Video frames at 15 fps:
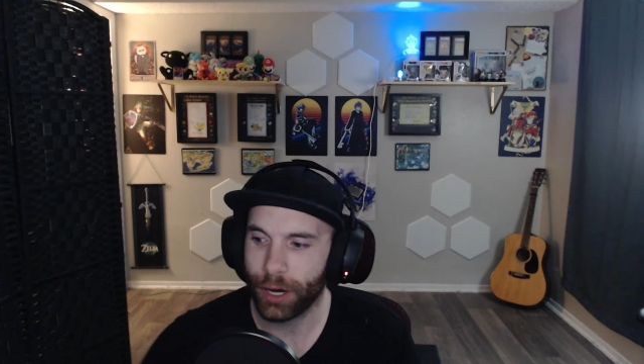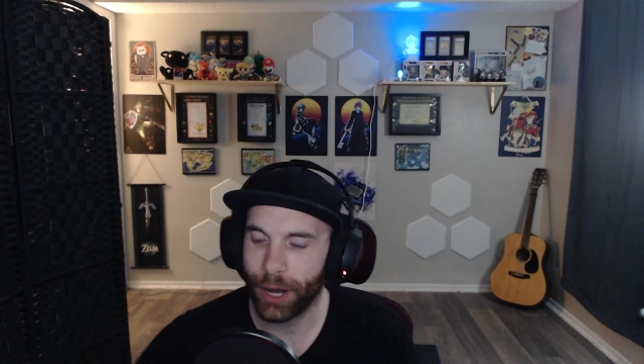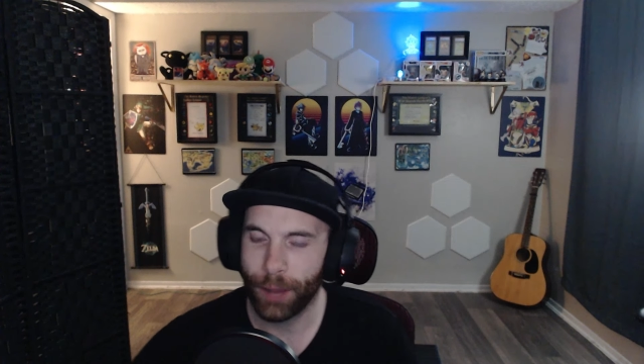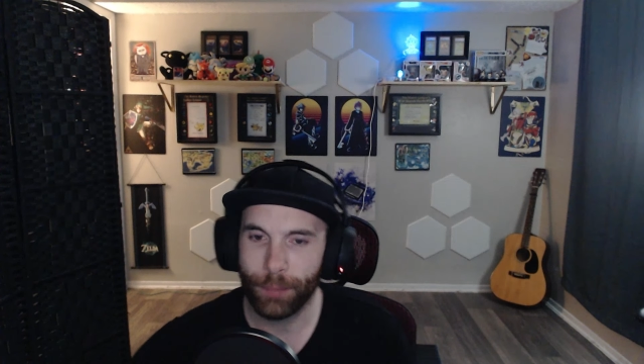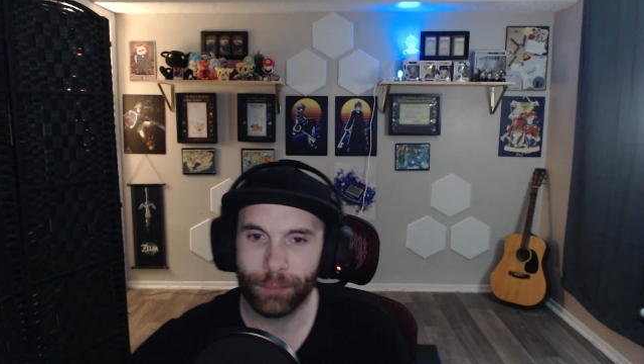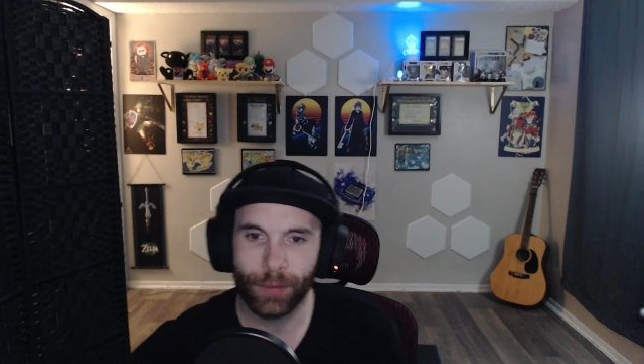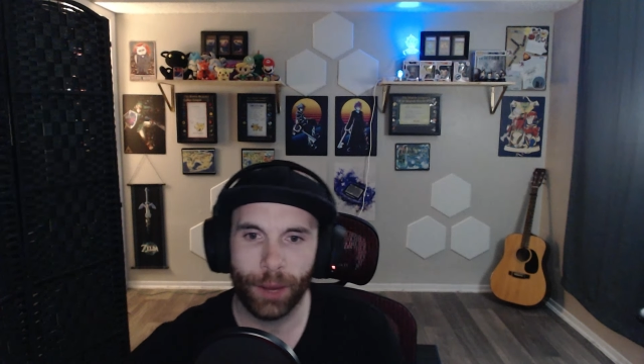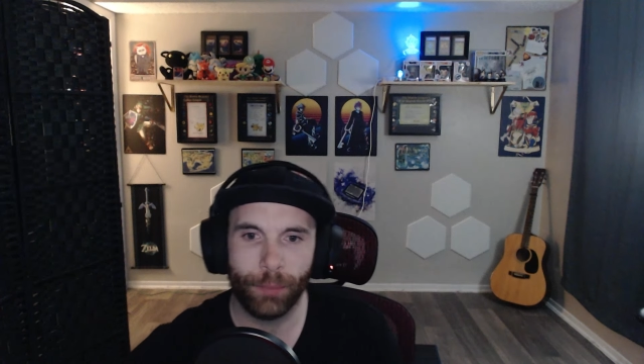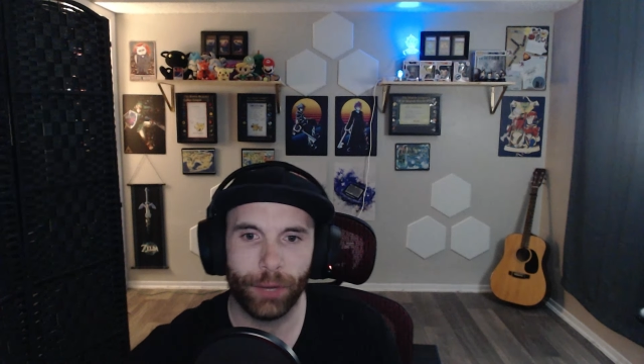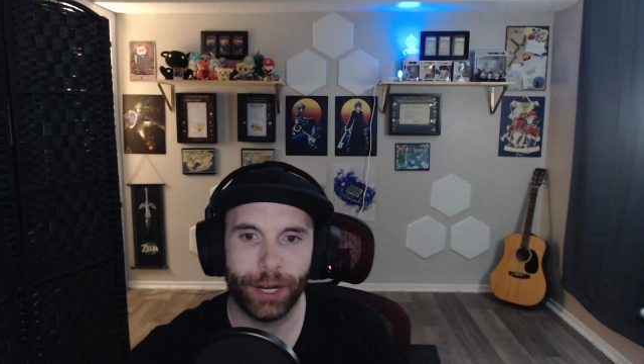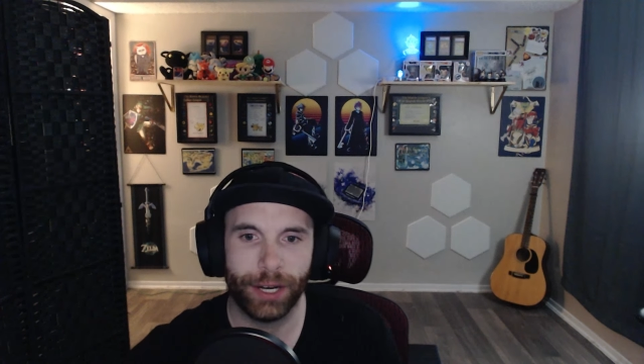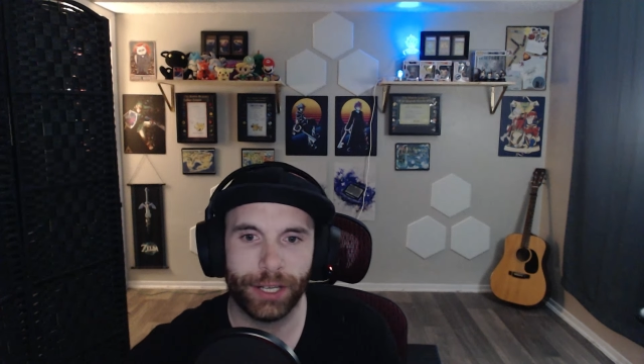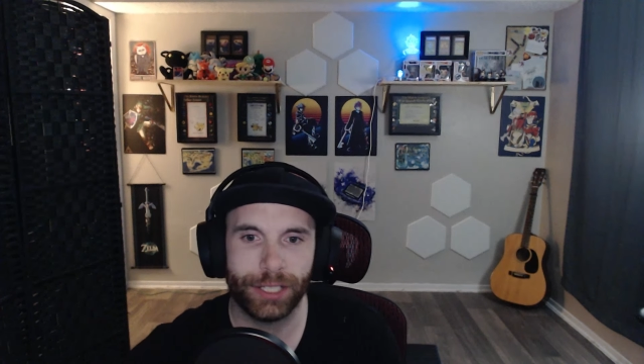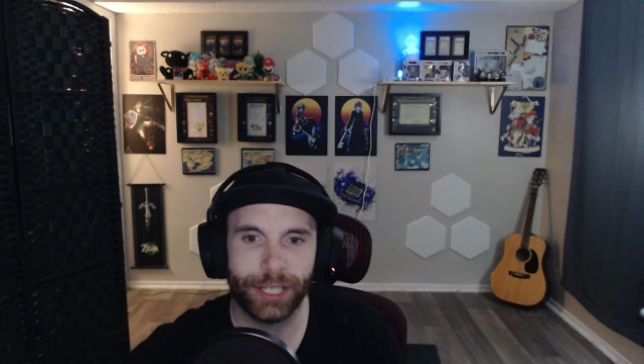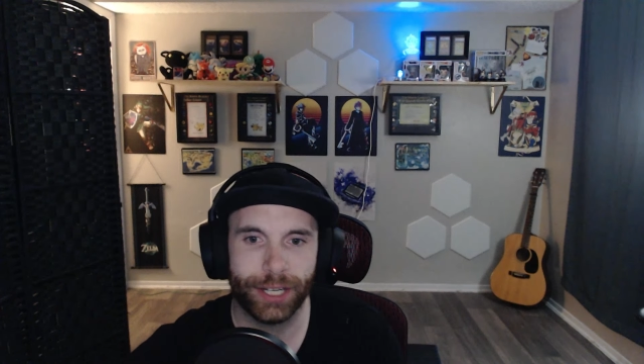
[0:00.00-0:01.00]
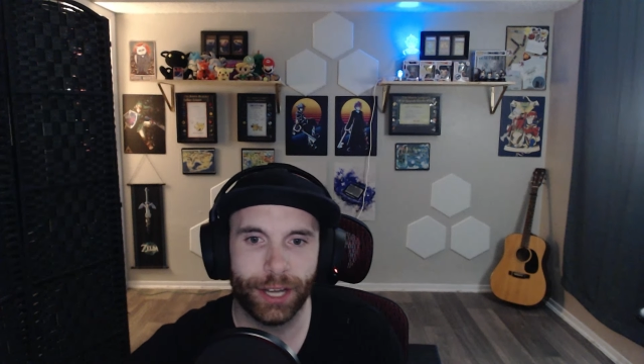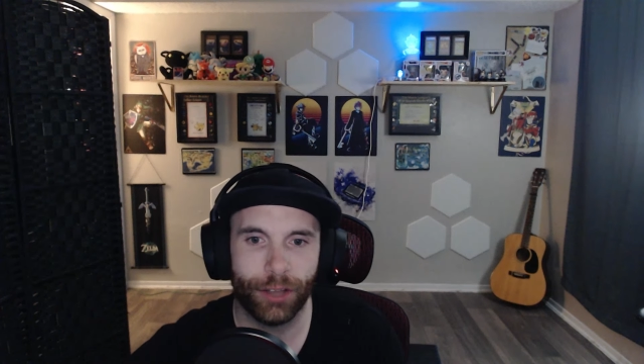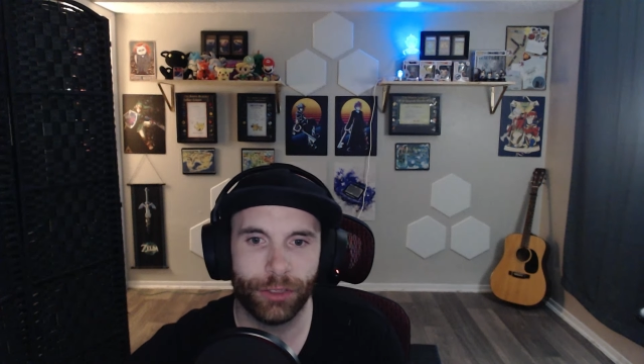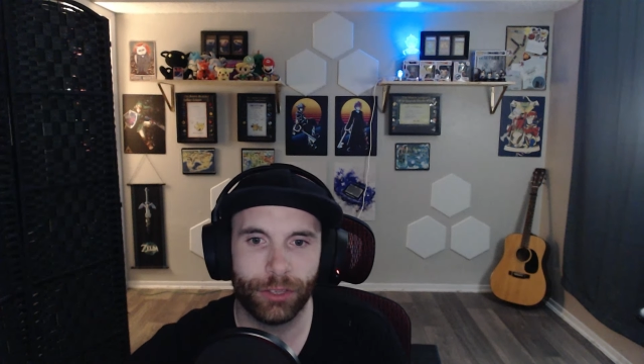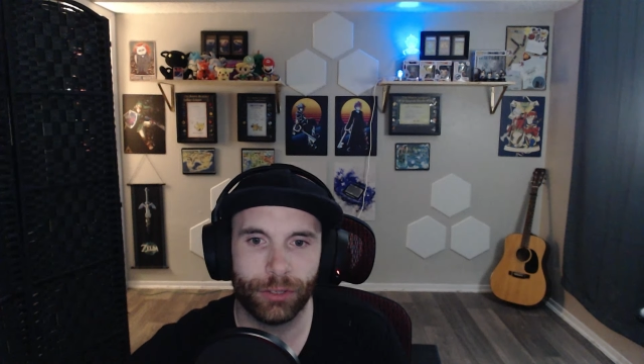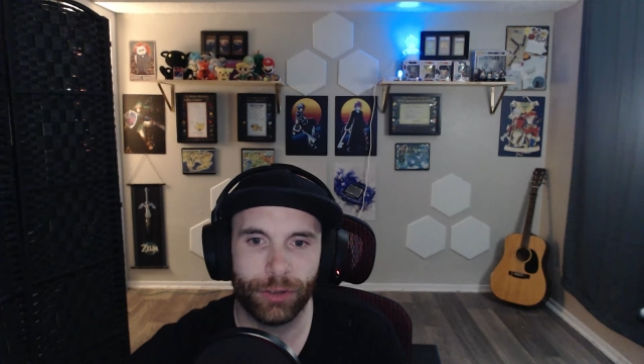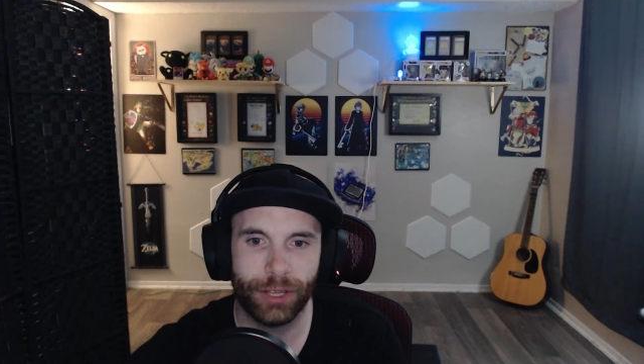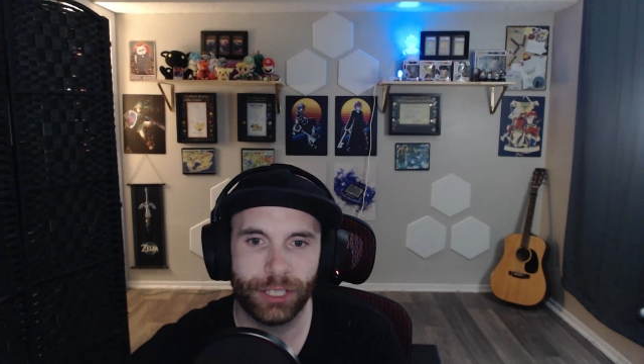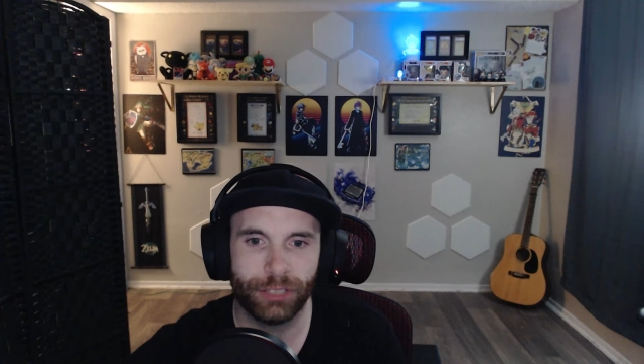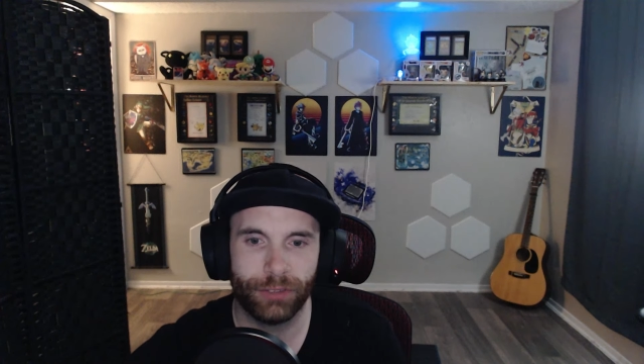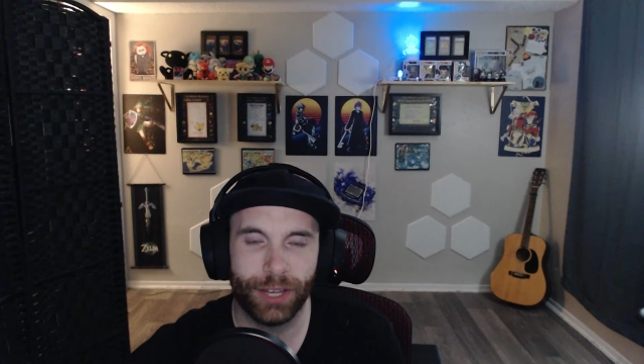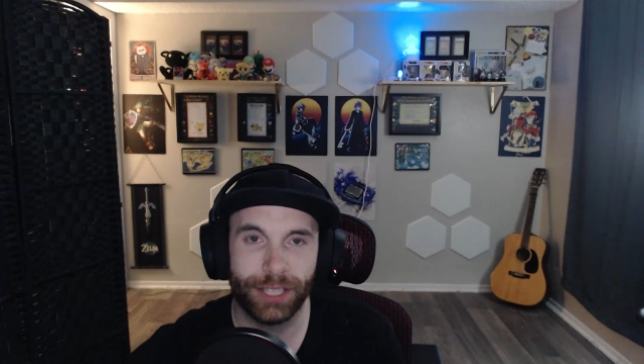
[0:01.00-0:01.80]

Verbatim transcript: I'm, I'm ready to check out the rest of it.